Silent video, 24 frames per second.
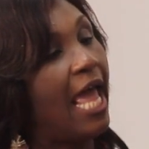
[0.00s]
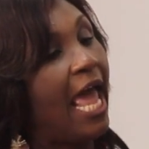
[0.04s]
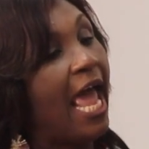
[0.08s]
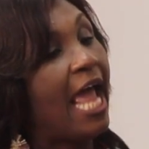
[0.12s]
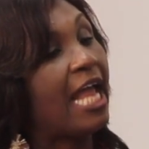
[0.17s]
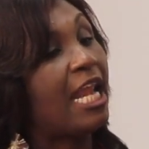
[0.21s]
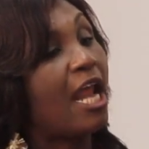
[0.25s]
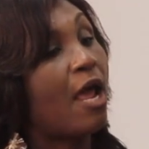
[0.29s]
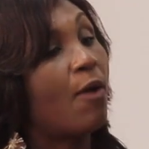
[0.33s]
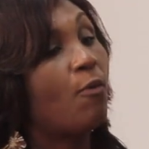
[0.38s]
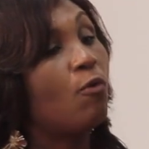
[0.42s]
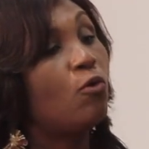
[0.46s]

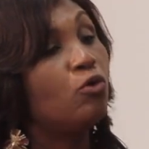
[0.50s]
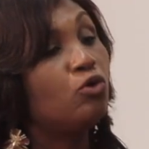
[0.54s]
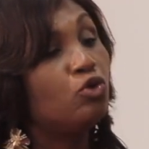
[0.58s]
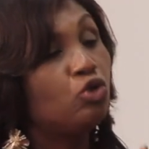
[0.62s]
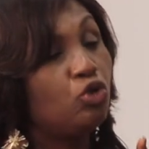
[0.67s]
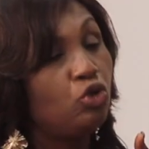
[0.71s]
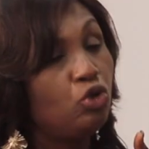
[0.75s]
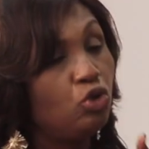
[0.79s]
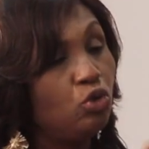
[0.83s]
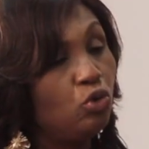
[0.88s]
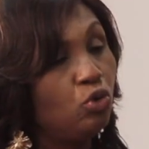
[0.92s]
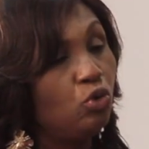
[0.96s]
And I want
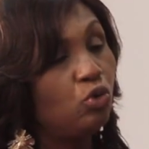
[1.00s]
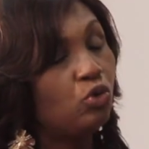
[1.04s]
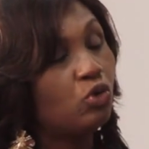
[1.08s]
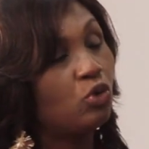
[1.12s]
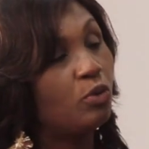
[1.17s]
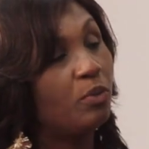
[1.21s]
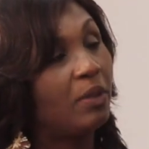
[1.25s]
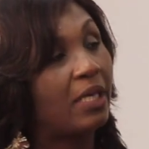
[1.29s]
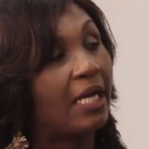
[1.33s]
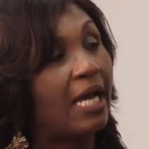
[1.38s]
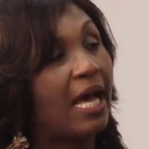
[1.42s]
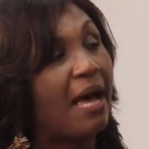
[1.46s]
you
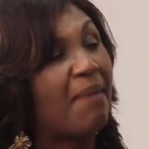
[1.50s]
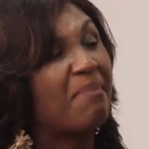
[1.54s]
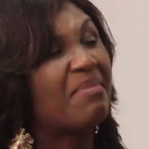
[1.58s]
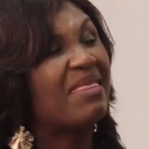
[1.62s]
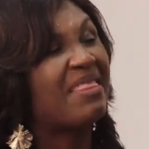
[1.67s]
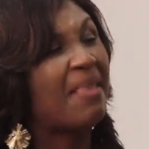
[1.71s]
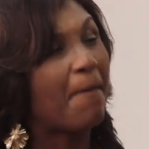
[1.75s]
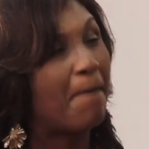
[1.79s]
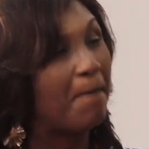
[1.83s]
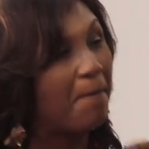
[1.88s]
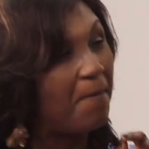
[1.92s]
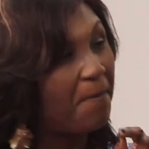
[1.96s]
to become
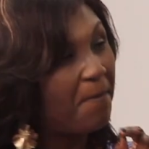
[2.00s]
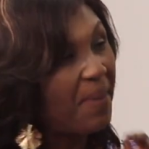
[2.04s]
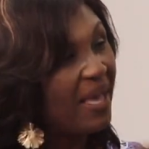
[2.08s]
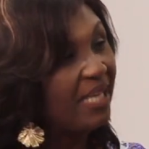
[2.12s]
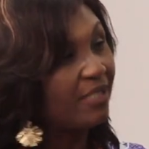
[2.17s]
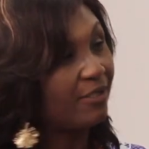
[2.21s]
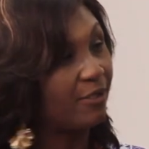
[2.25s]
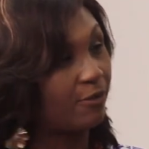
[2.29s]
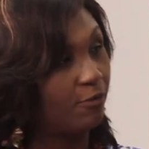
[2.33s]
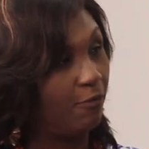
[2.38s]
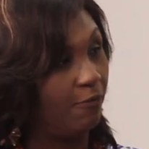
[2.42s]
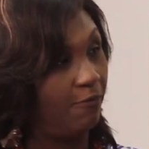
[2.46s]
the
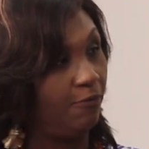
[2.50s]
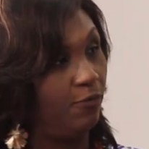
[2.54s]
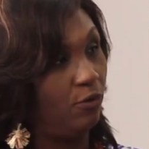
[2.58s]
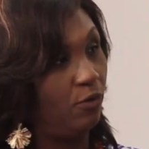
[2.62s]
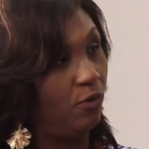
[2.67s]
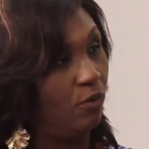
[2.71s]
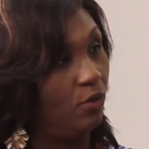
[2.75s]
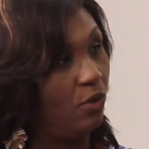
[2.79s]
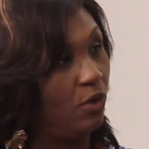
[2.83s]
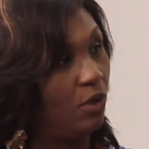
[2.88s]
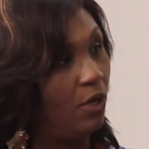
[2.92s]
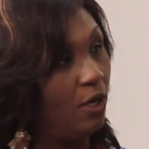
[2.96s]
best of
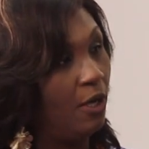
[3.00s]
you.